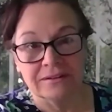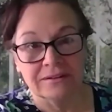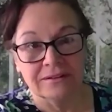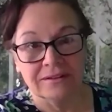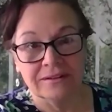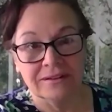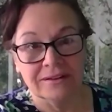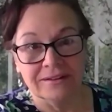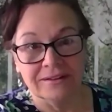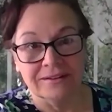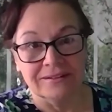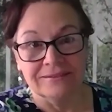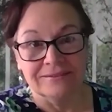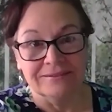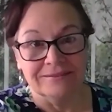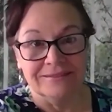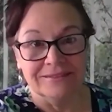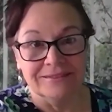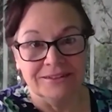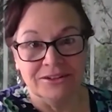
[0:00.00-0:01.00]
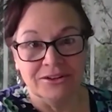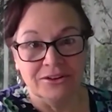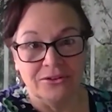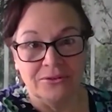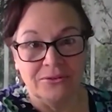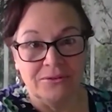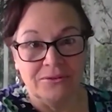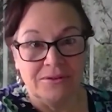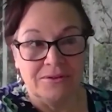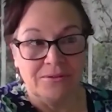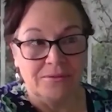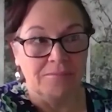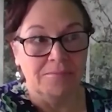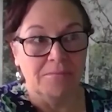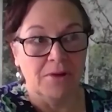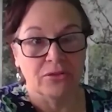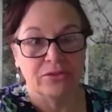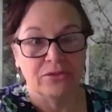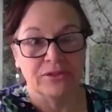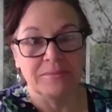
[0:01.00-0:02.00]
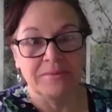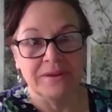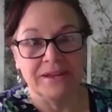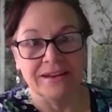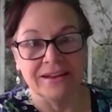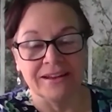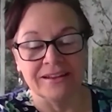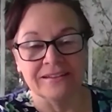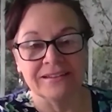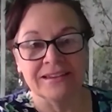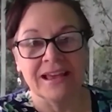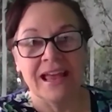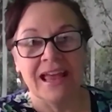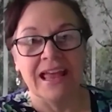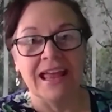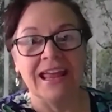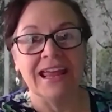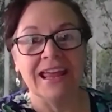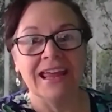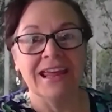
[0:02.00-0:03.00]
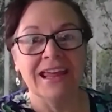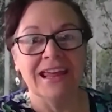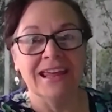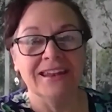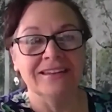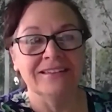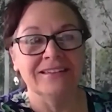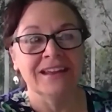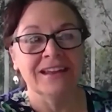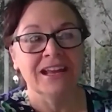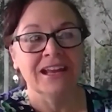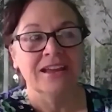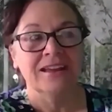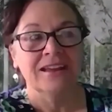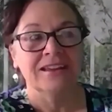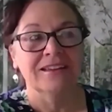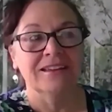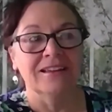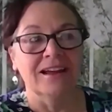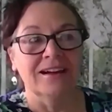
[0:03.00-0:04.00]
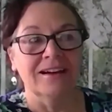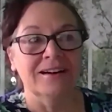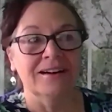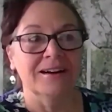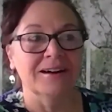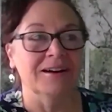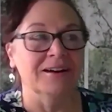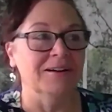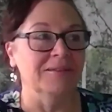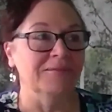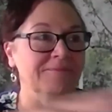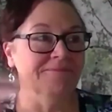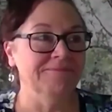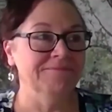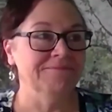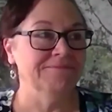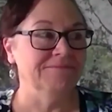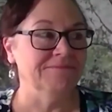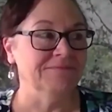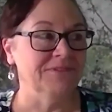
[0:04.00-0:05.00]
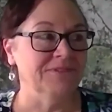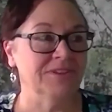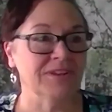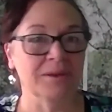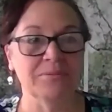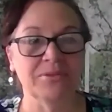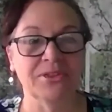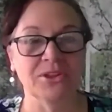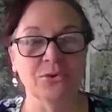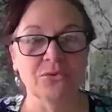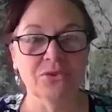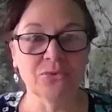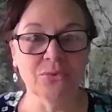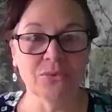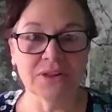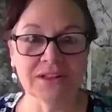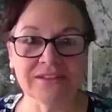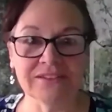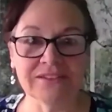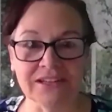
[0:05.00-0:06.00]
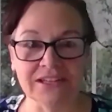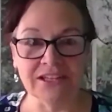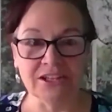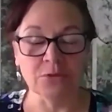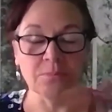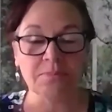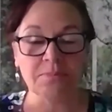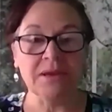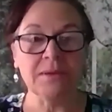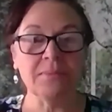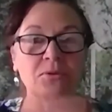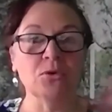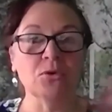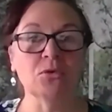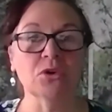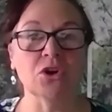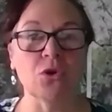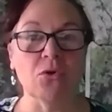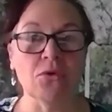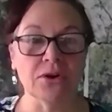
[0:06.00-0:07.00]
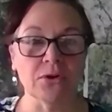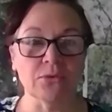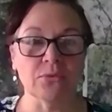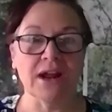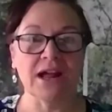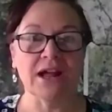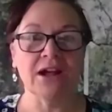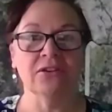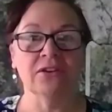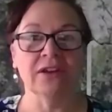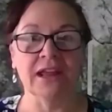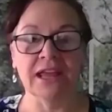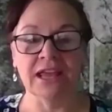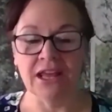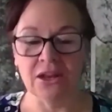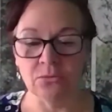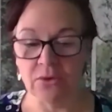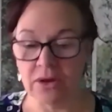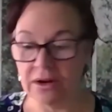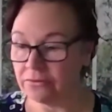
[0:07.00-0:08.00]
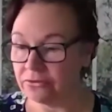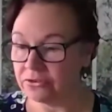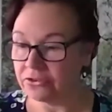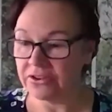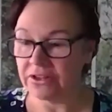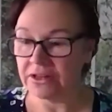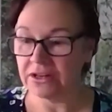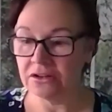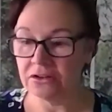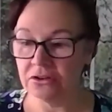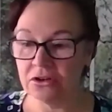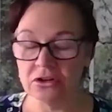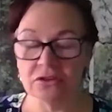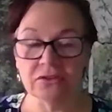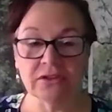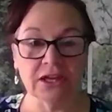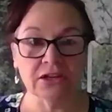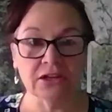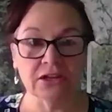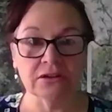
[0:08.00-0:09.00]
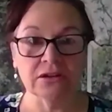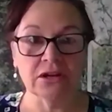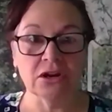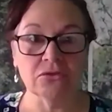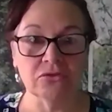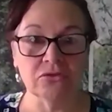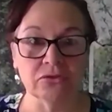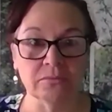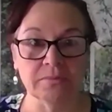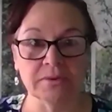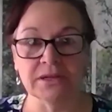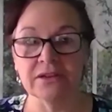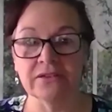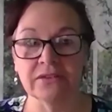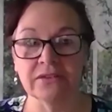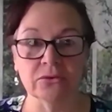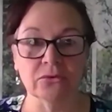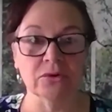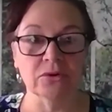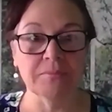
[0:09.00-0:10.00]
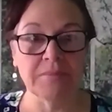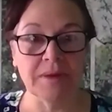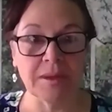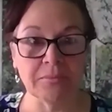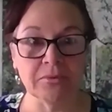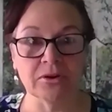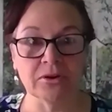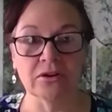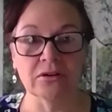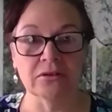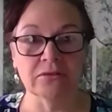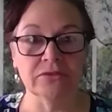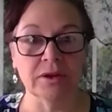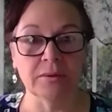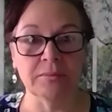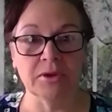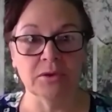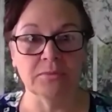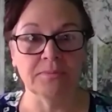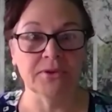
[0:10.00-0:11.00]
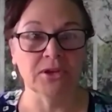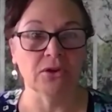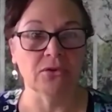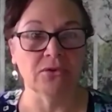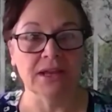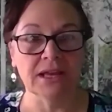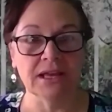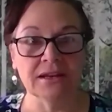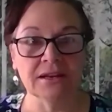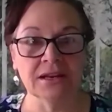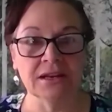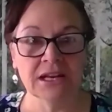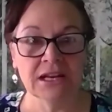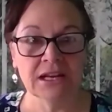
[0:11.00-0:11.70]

uh, you know, monthly meetings and um, same thing with Williston. You know, people were going around and whatever sounded good they could go to because they were a member of WBON,